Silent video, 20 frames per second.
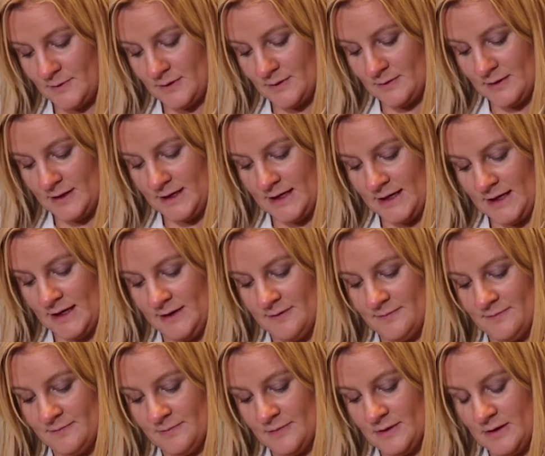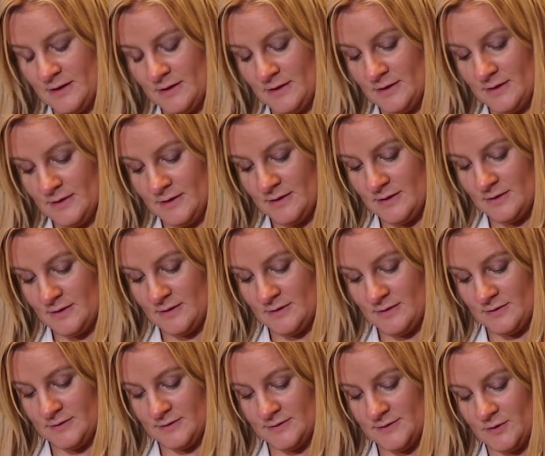Okay,
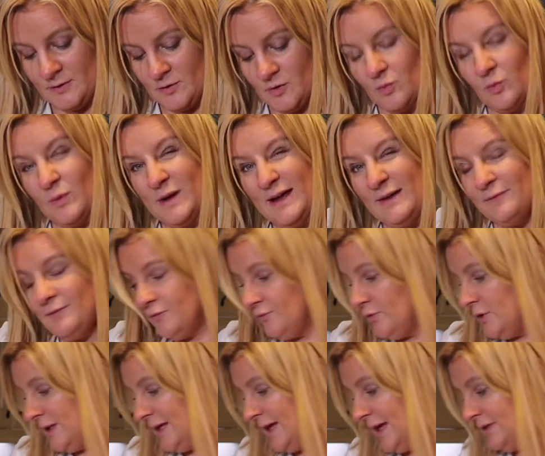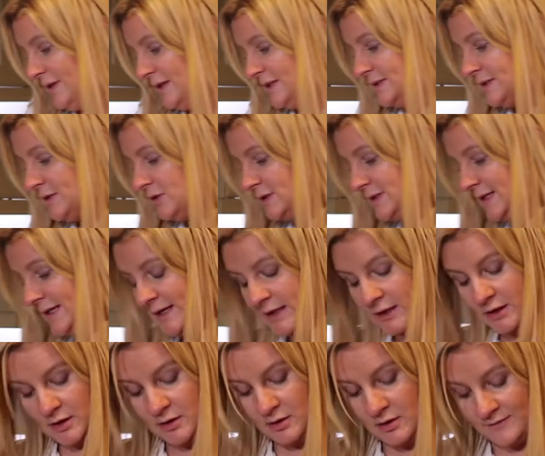so this looks like a
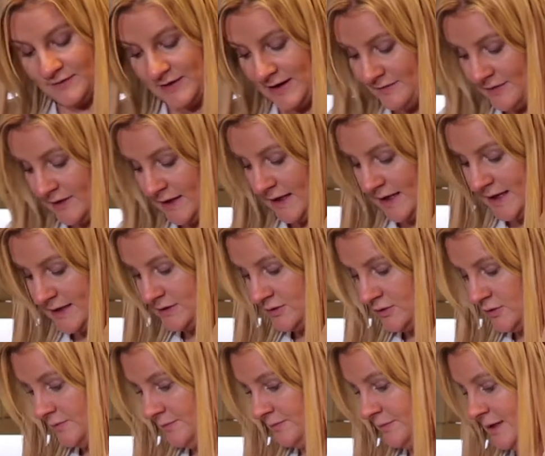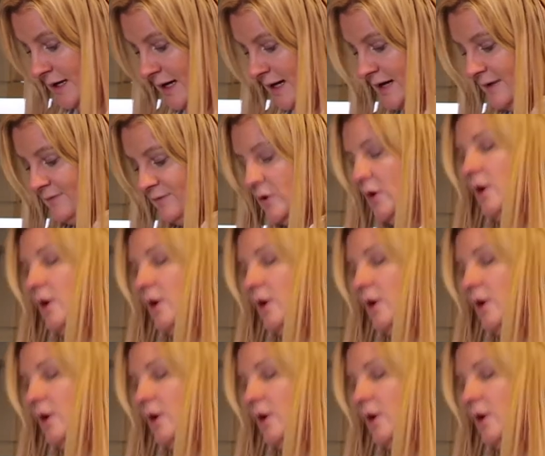lot of avocado that I've